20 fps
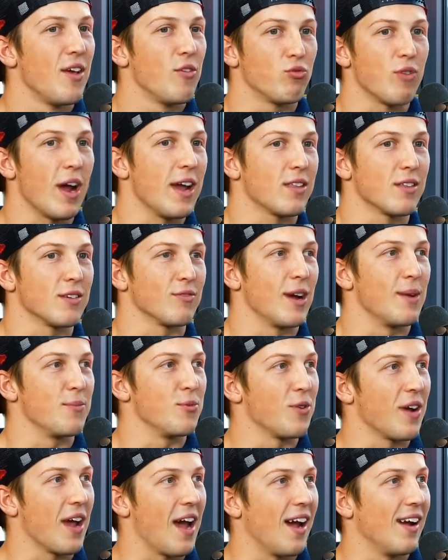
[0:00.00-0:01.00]
race the Red
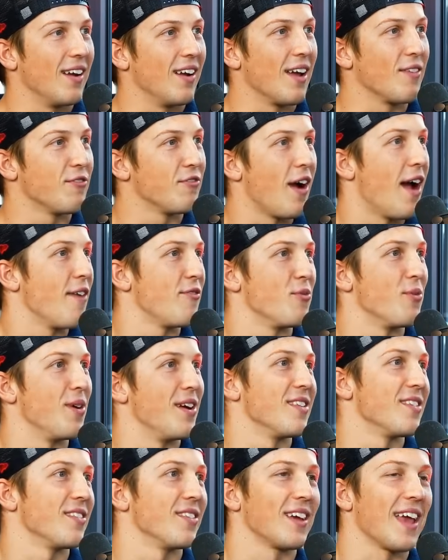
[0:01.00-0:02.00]
Bull car and like fight for
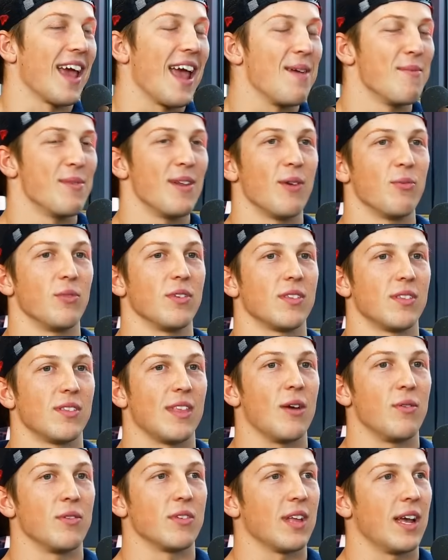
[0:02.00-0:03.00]
wins in the game, and that
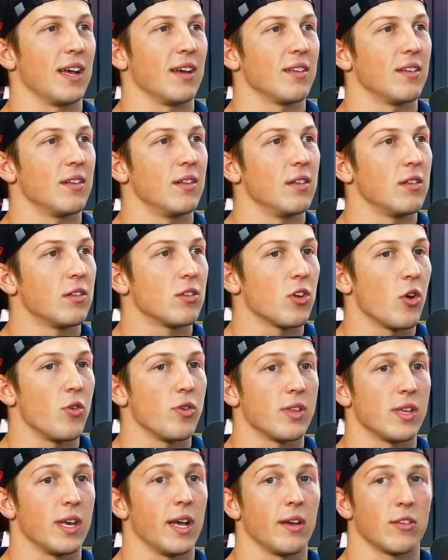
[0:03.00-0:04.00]
was like so
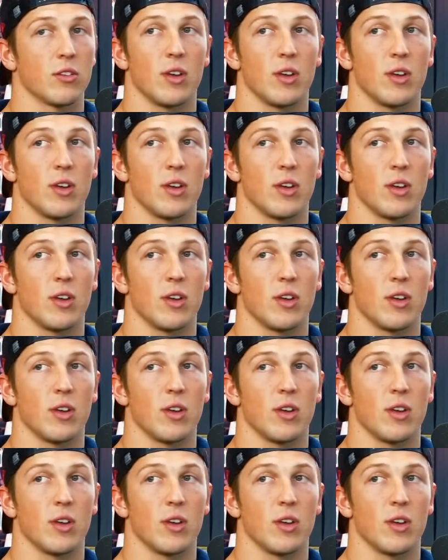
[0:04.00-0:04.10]
sick.